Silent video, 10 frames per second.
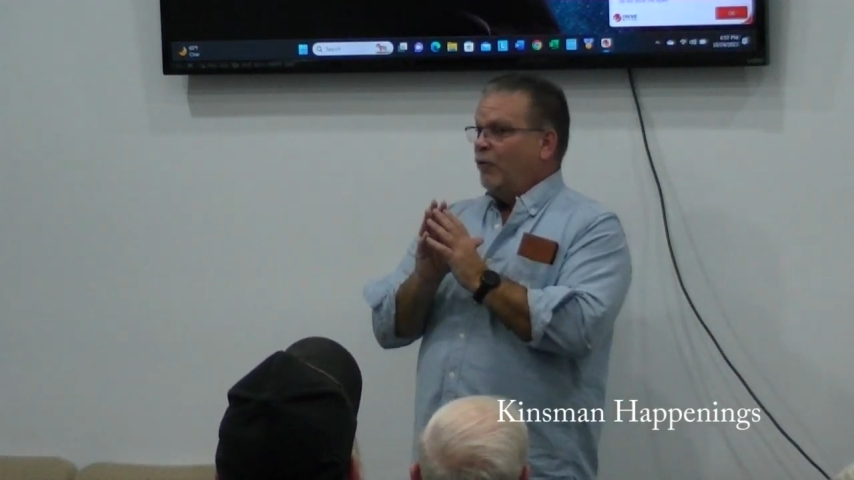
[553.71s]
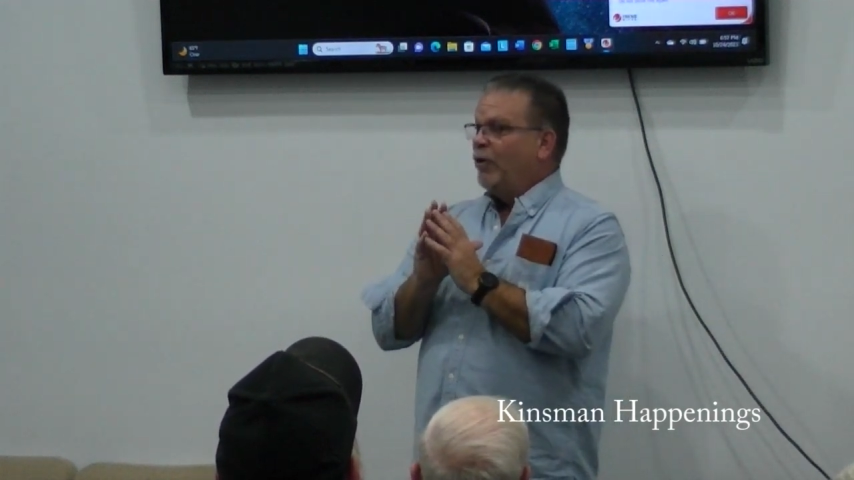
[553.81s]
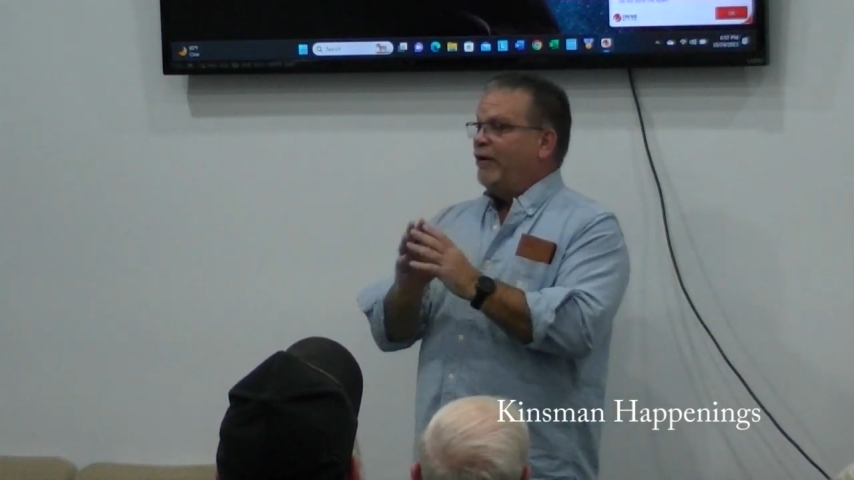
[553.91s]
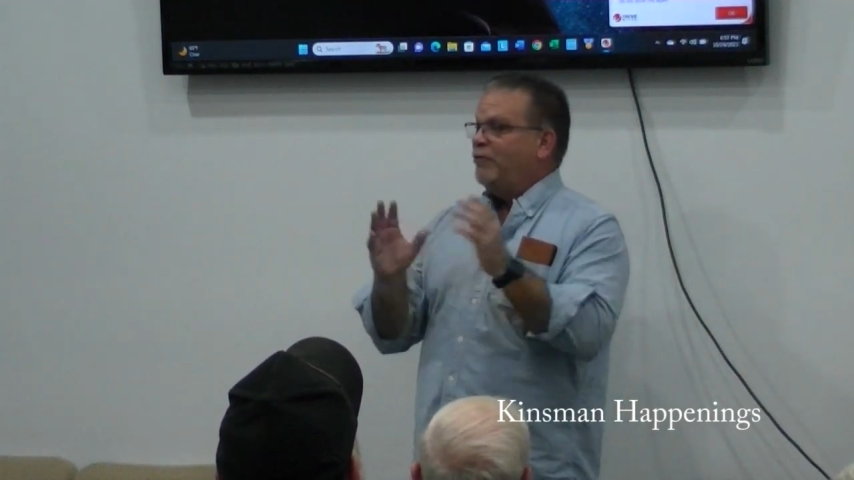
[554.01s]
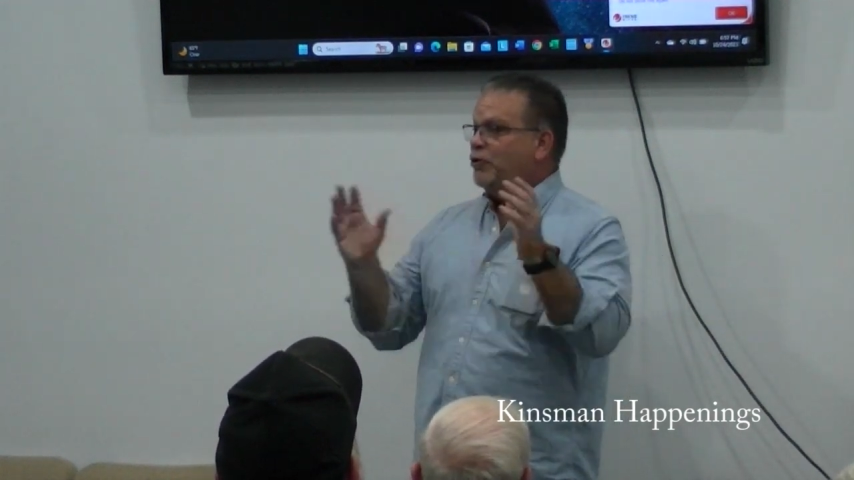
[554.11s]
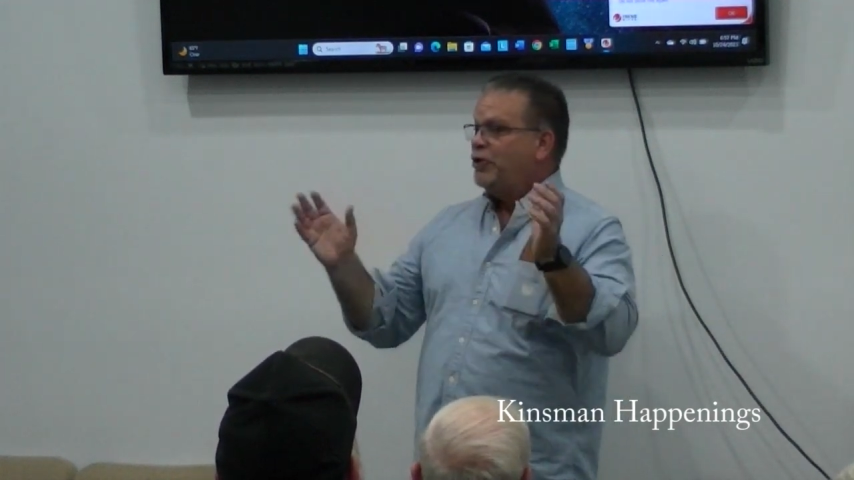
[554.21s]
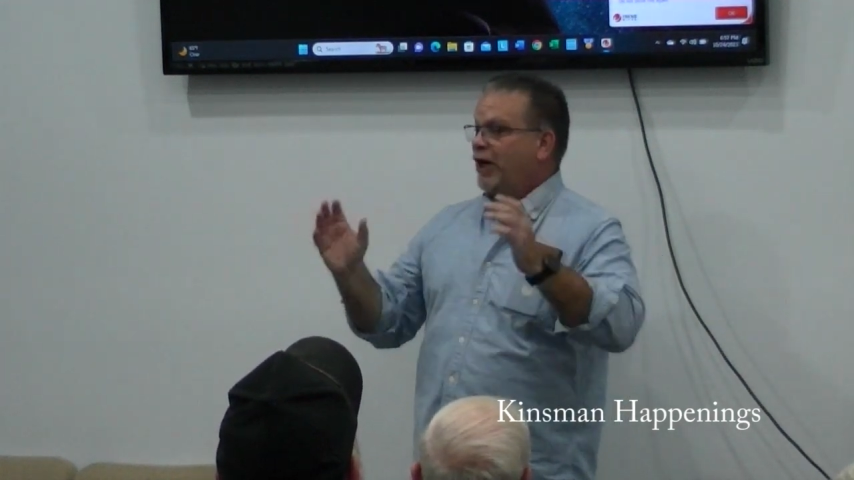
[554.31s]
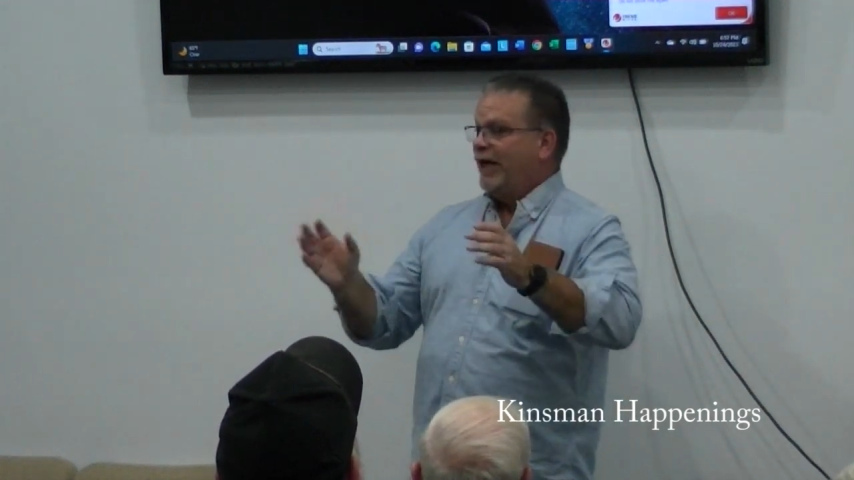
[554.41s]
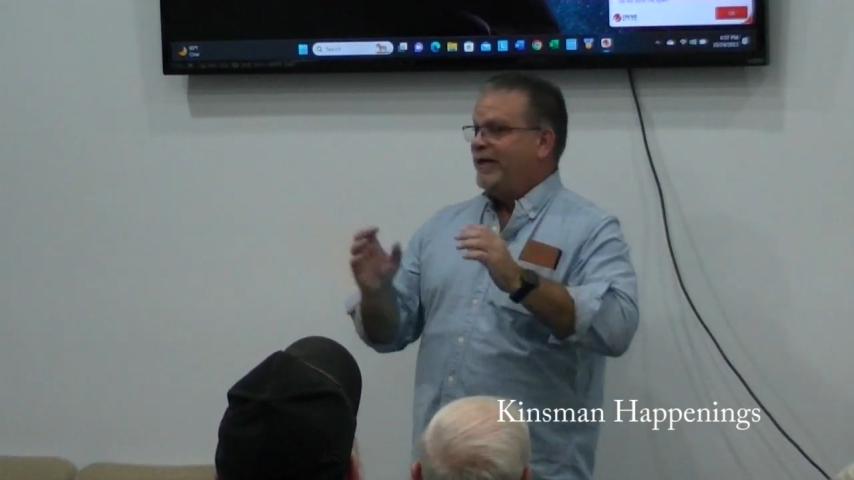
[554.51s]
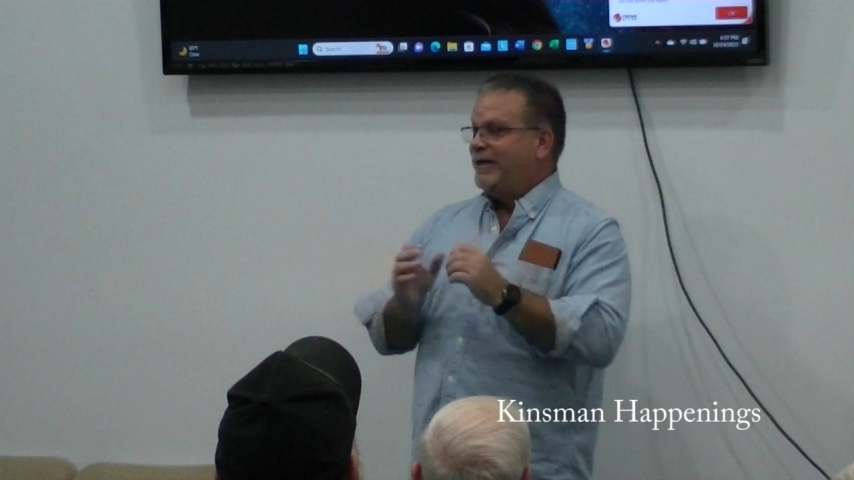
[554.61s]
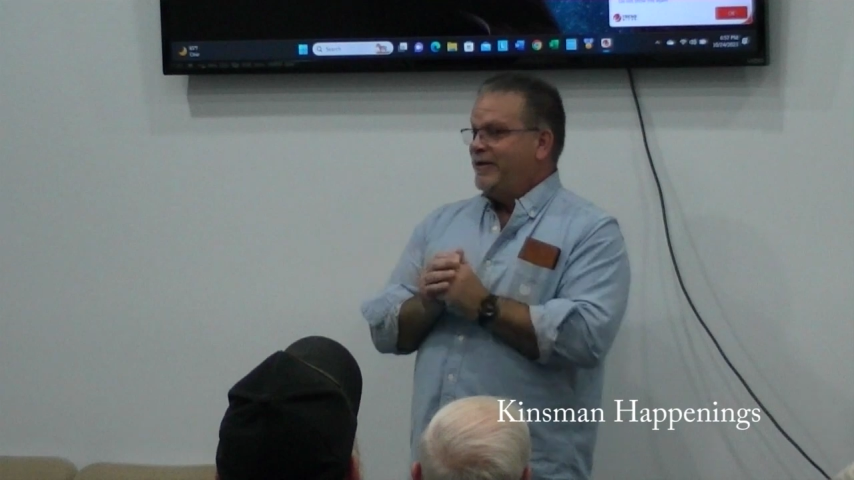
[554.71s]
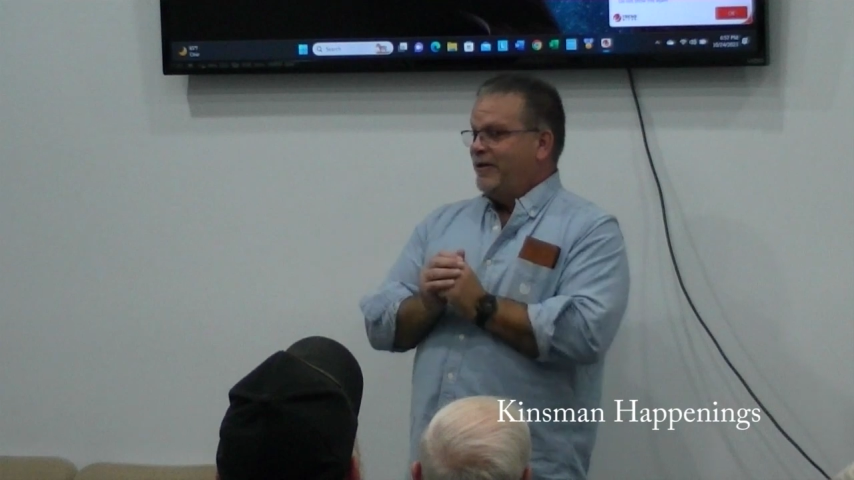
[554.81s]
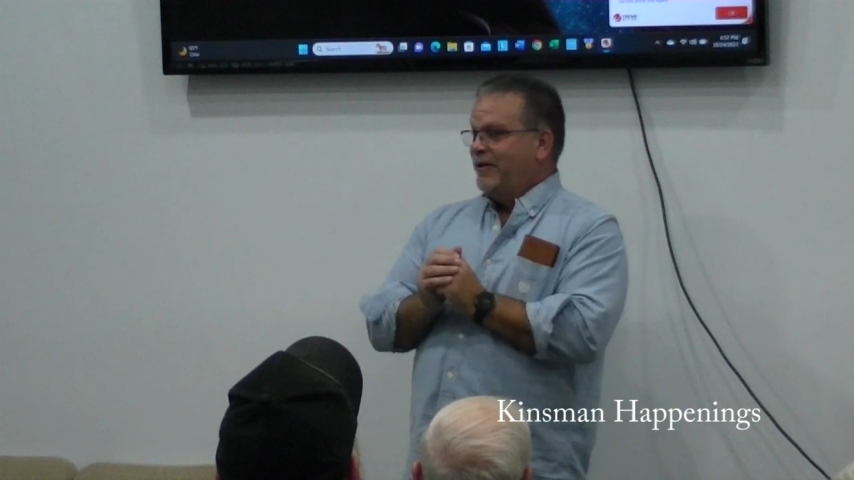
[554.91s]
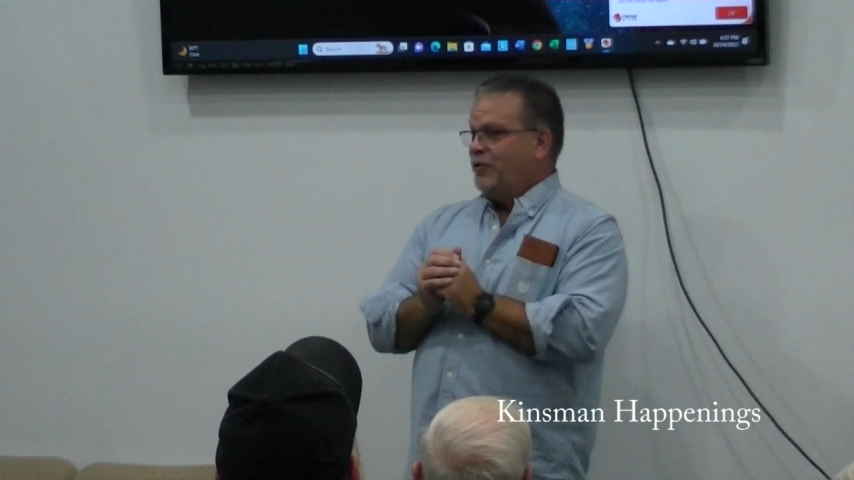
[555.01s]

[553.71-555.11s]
what have you done